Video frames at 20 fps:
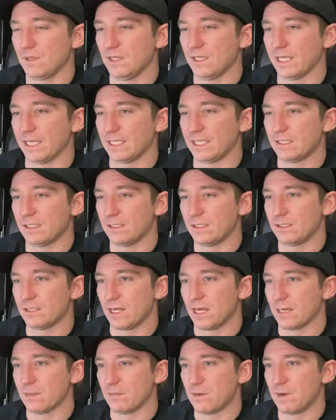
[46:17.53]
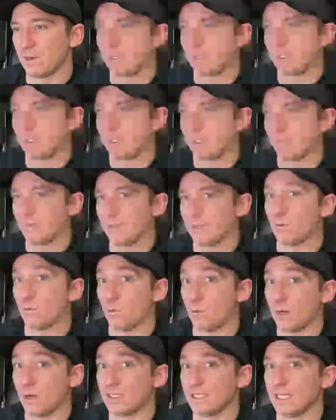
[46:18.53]
like Todd and Molly did, we
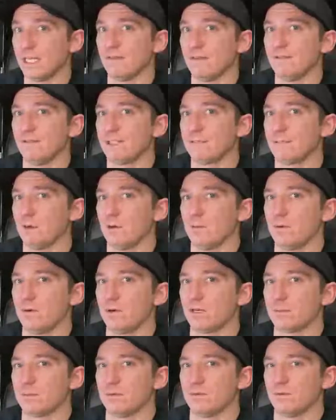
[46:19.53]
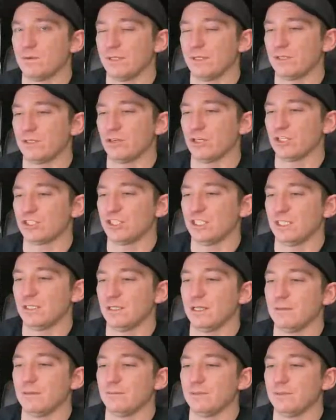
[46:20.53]
got one day of the small park before they crushed it
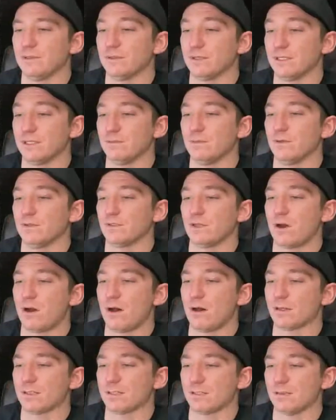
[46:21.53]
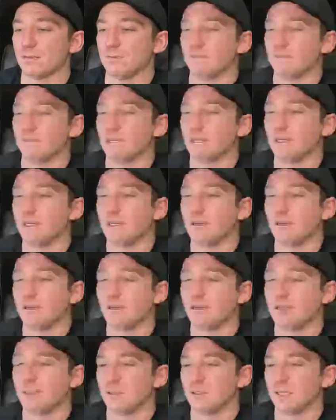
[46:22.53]
and then built the most awesome
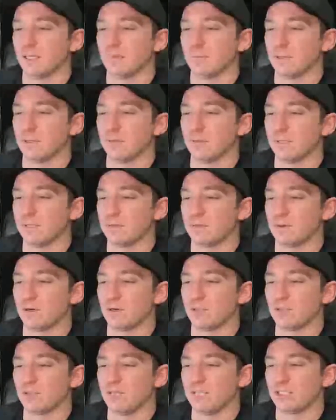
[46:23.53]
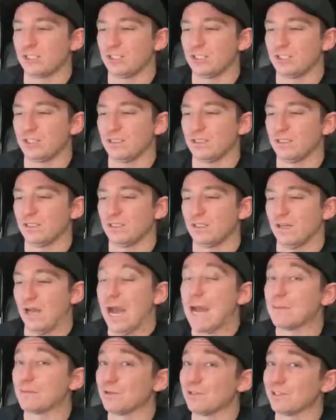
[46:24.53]
like public park last year.
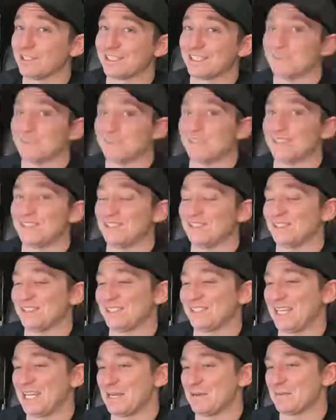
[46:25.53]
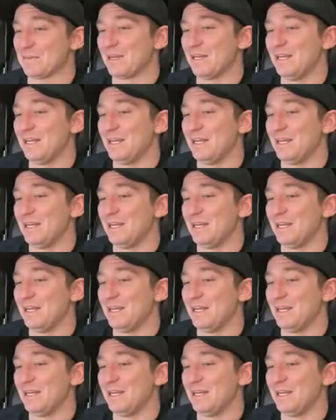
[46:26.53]
I'm really excited for this year's camp.